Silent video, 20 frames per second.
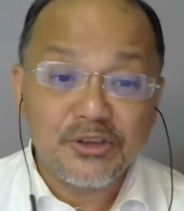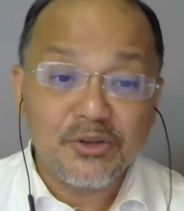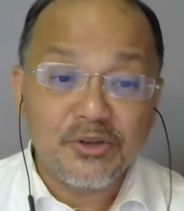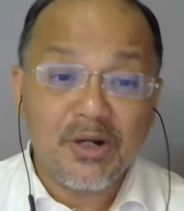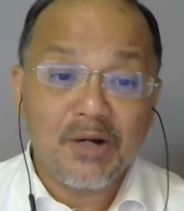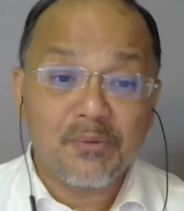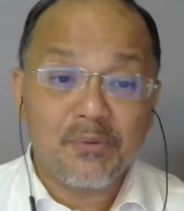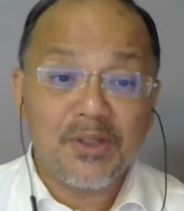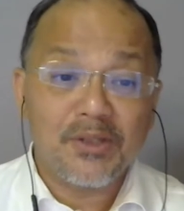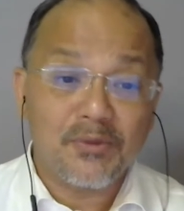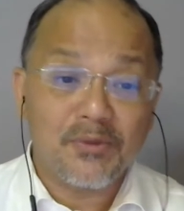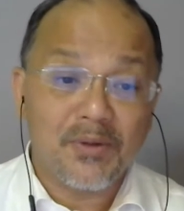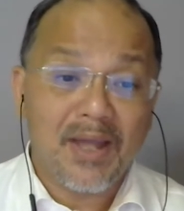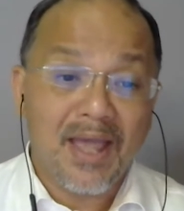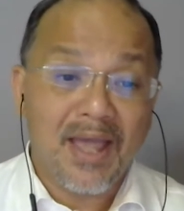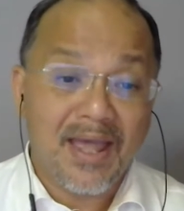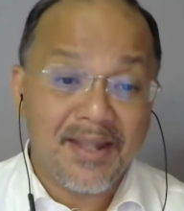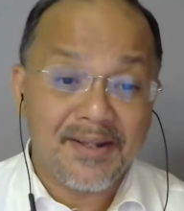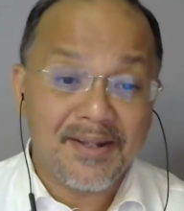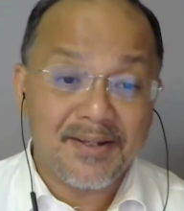You are going to
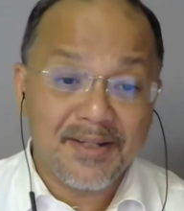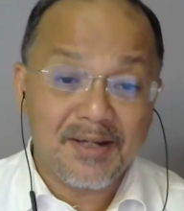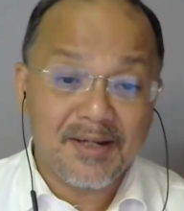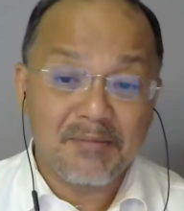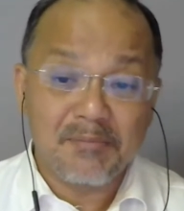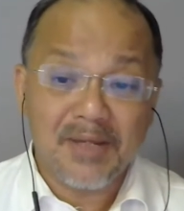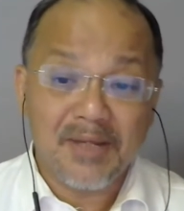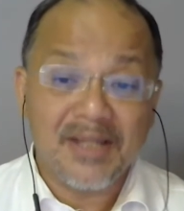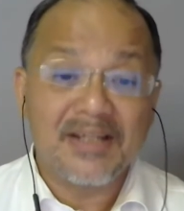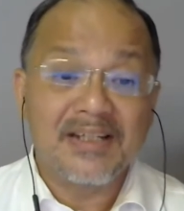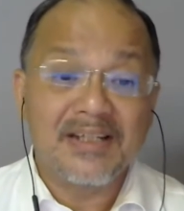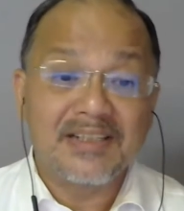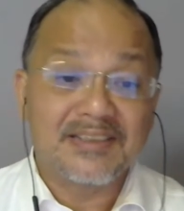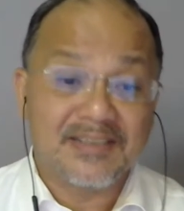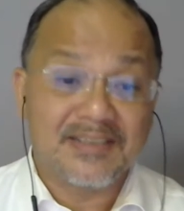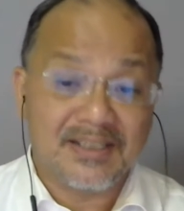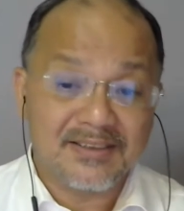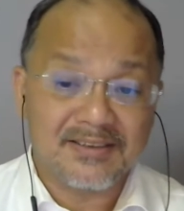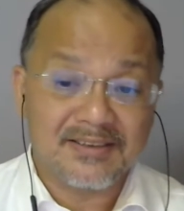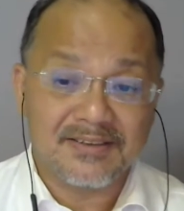hand them a
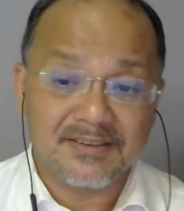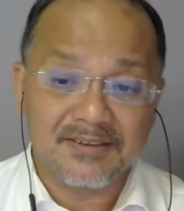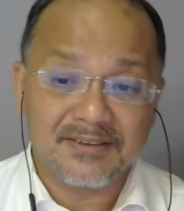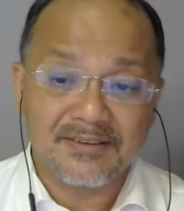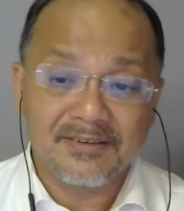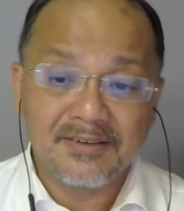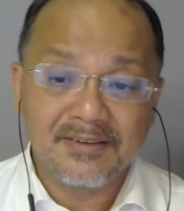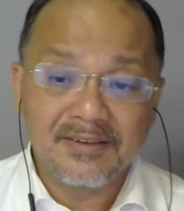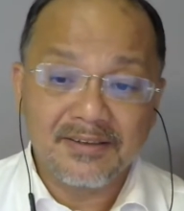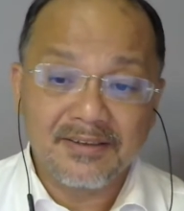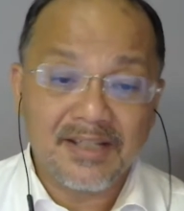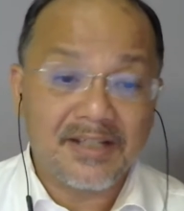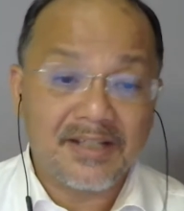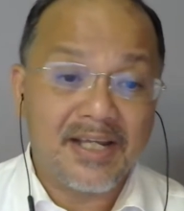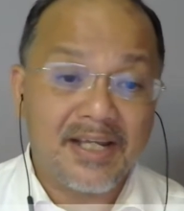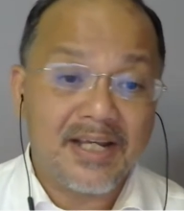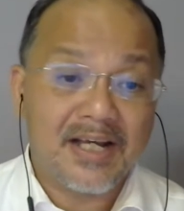disaster that they